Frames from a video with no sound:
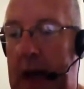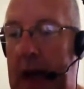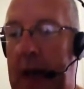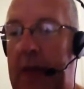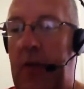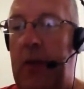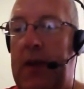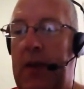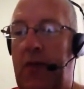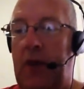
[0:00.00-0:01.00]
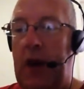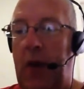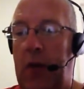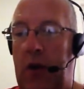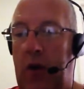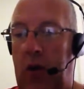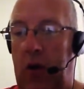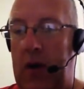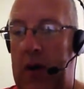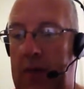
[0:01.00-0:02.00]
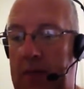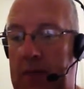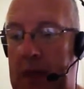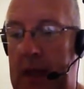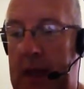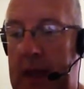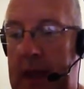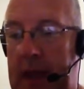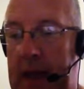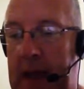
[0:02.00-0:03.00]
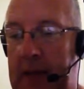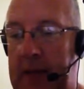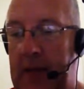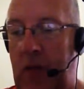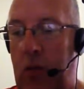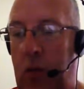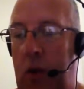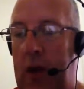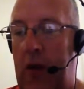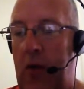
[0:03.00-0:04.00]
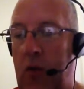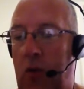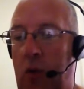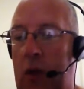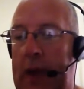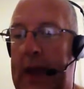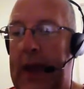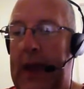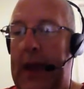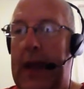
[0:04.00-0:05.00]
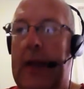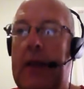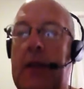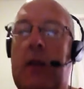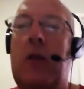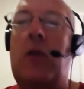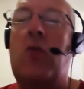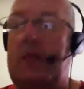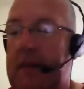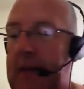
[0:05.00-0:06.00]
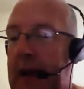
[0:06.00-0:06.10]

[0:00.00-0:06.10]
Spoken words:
And a 24-hour clock is where we don't